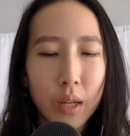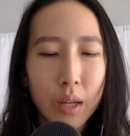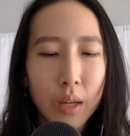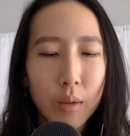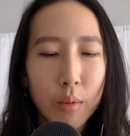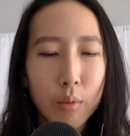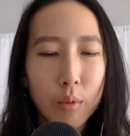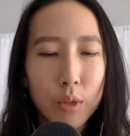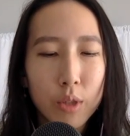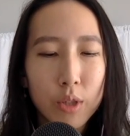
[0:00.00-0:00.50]

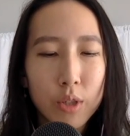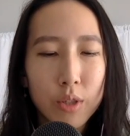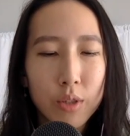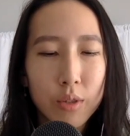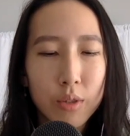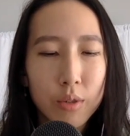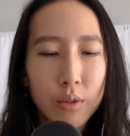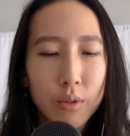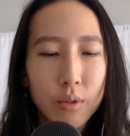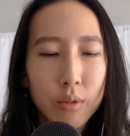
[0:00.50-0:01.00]
Would
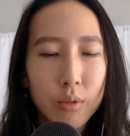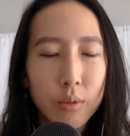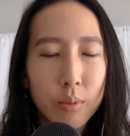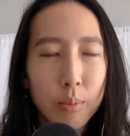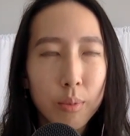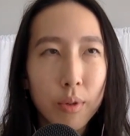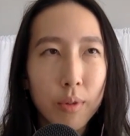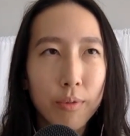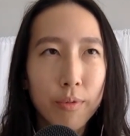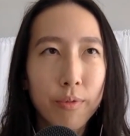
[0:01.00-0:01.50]
you
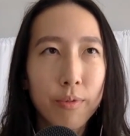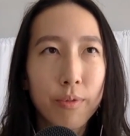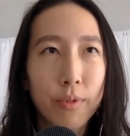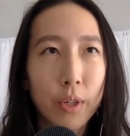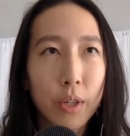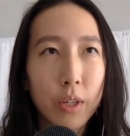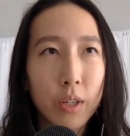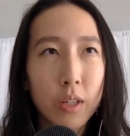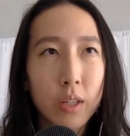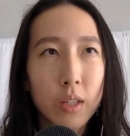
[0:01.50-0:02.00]

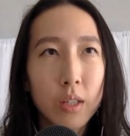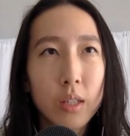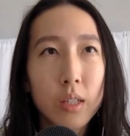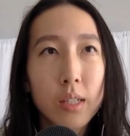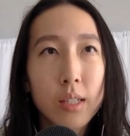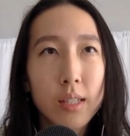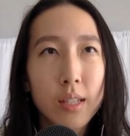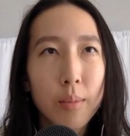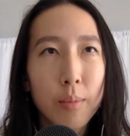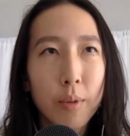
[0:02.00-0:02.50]
prefer
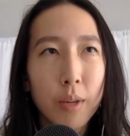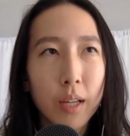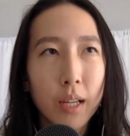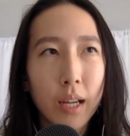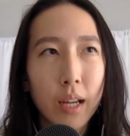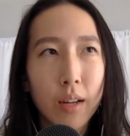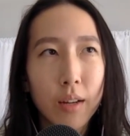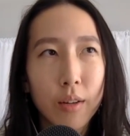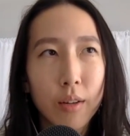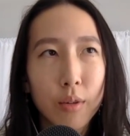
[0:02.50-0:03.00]
a separate
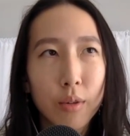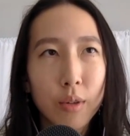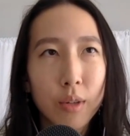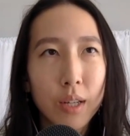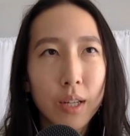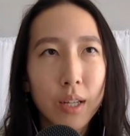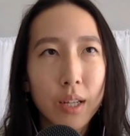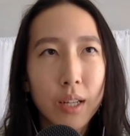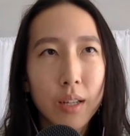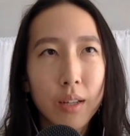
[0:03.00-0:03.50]

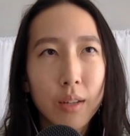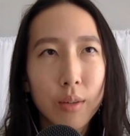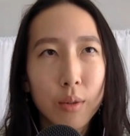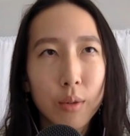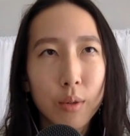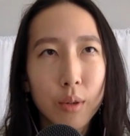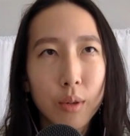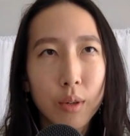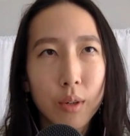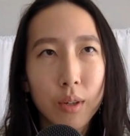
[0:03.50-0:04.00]
category
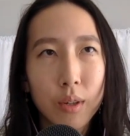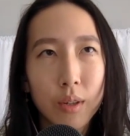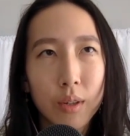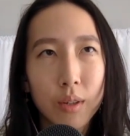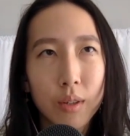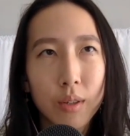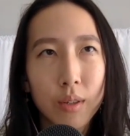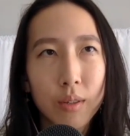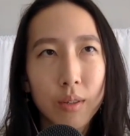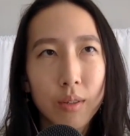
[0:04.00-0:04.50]

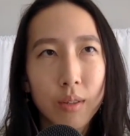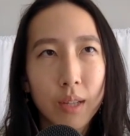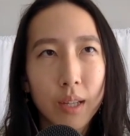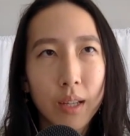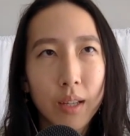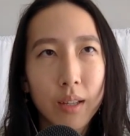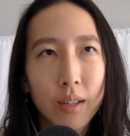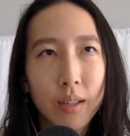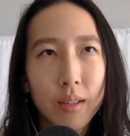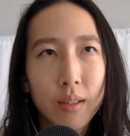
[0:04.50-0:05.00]
or
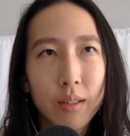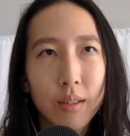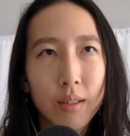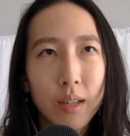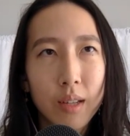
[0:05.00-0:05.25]
like